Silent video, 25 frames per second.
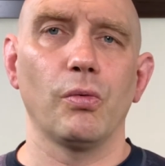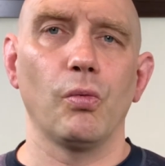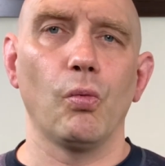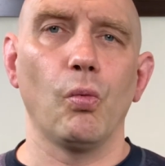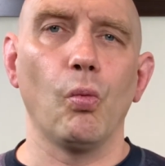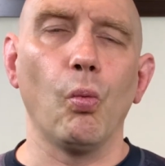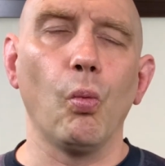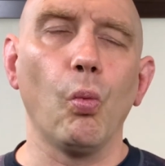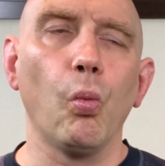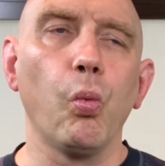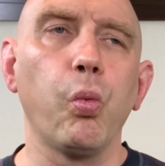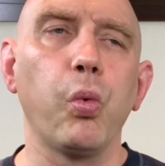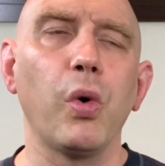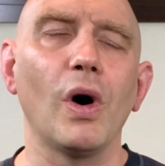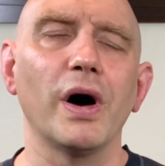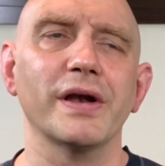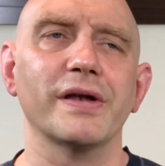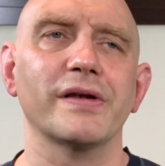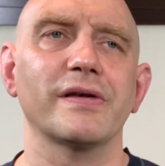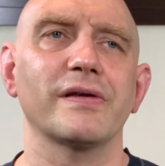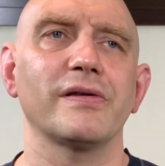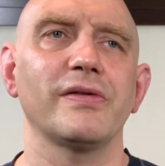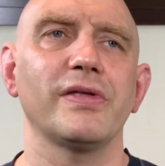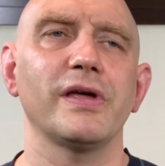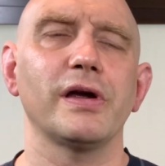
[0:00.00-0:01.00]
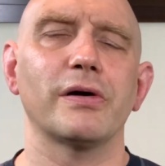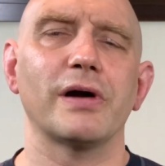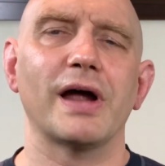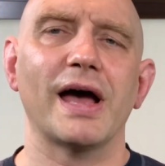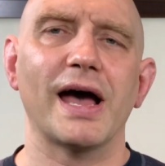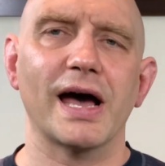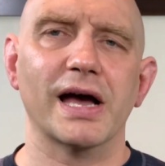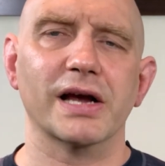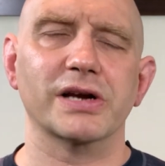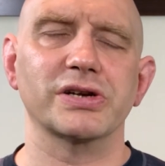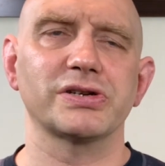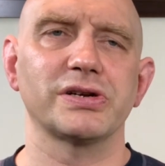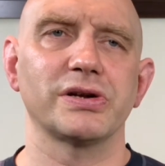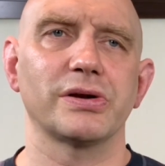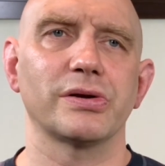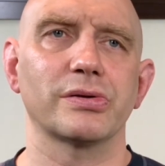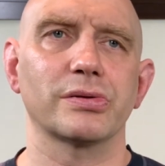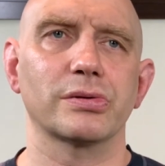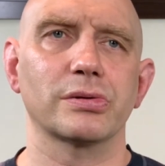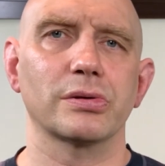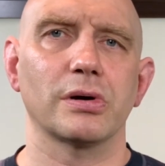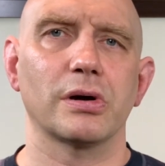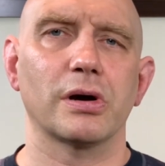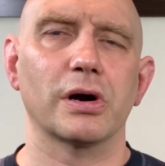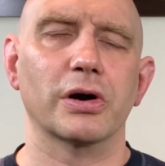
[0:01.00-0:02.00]
what their
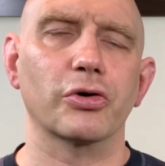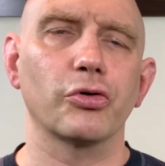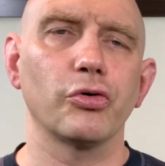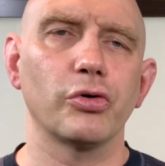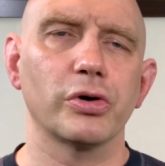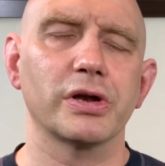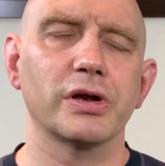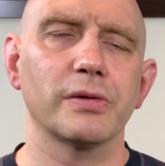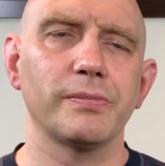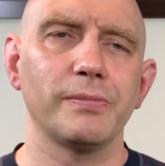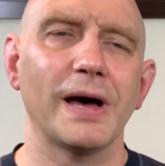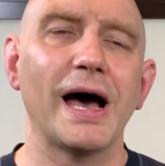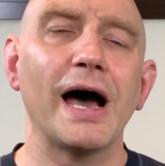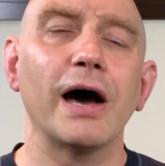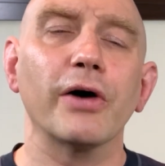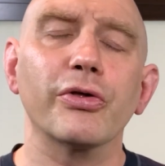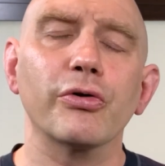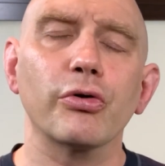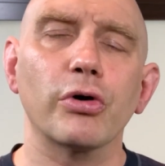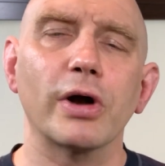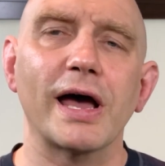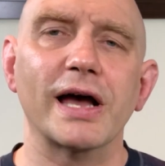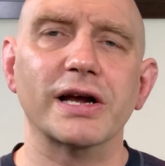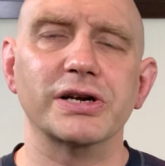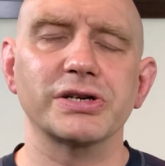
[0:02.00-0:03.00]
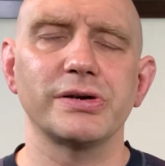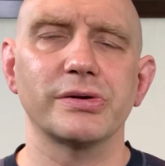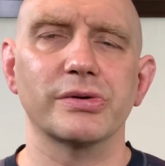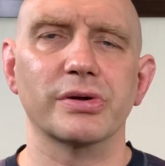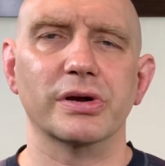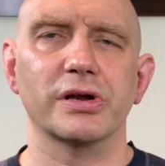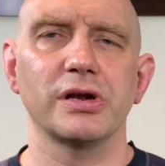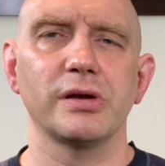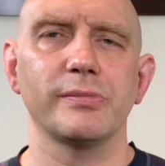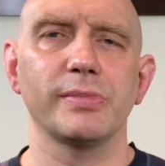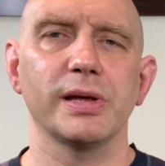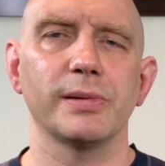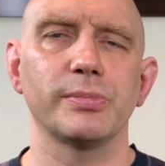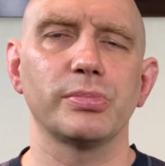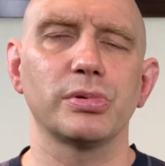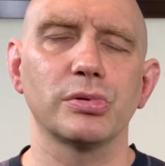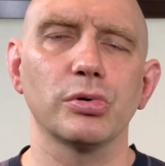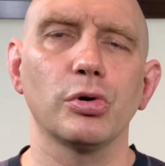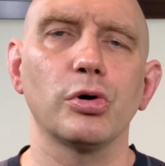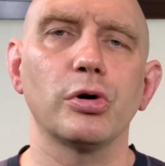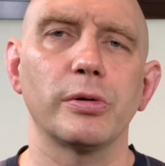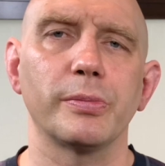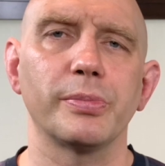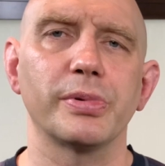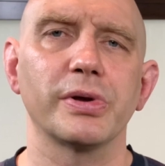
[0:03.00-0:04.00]
actions are going to, how their actions are going to be
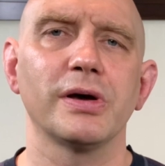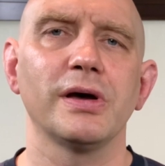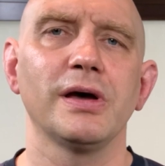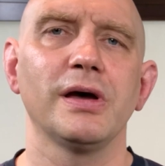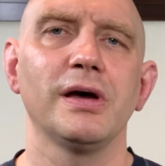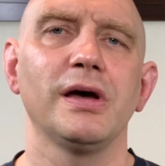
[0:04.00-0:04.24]
absorbed